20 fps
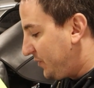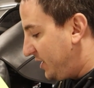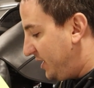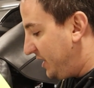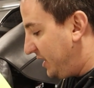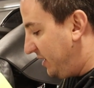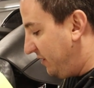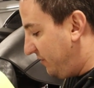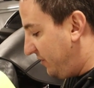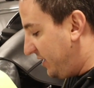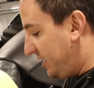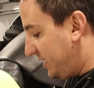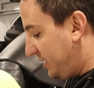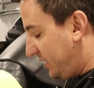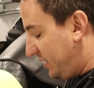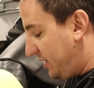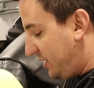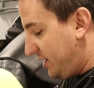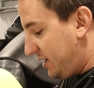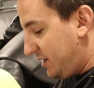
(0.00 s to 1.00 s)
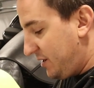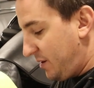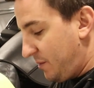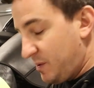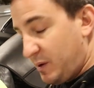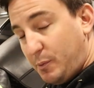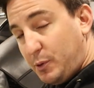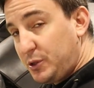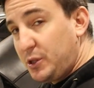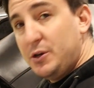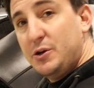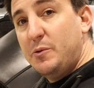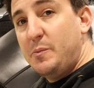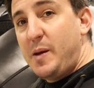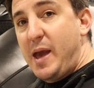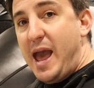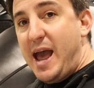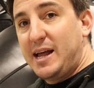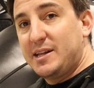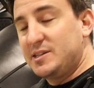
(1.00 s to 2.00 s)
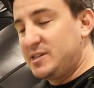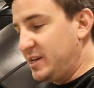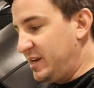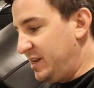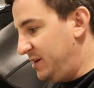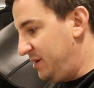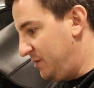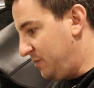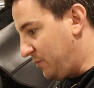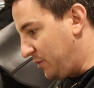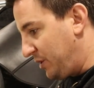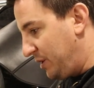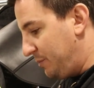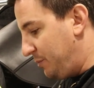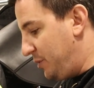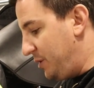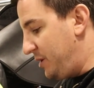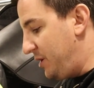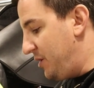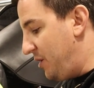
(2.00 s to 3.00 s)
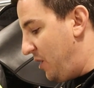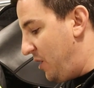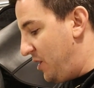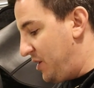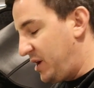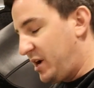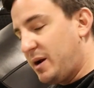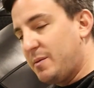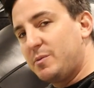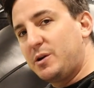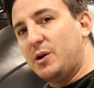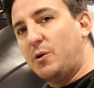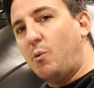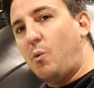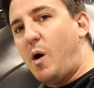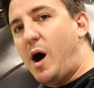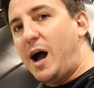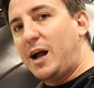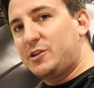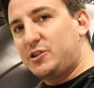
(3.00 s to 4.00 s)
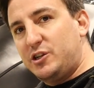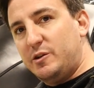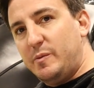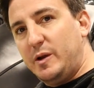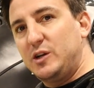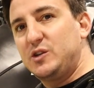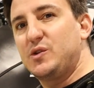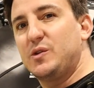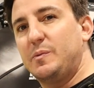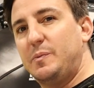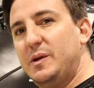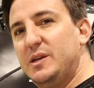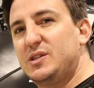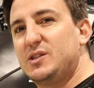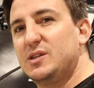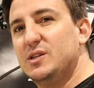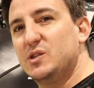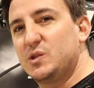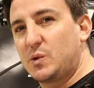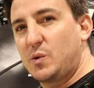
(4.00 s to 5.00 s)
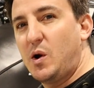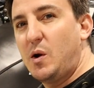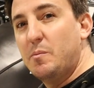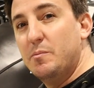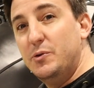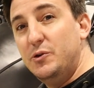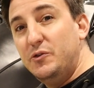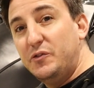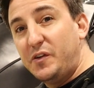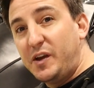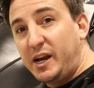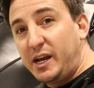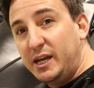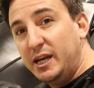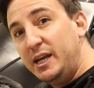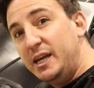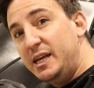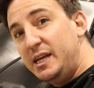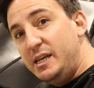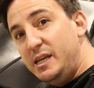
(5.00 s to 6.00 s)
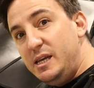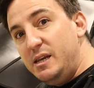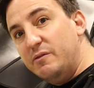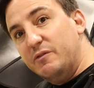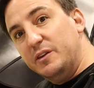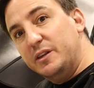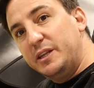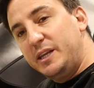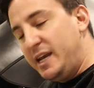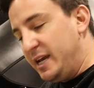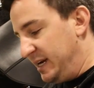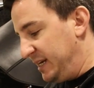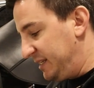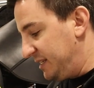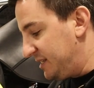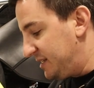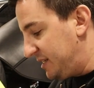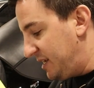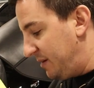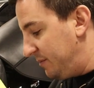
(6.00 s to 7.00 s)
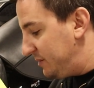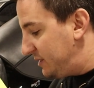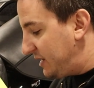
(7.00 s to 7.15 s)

I'm gonna put the new pads in, we're gonna put it on, and I'm gonna watch and make sure the pistons are all moving evenly and at the same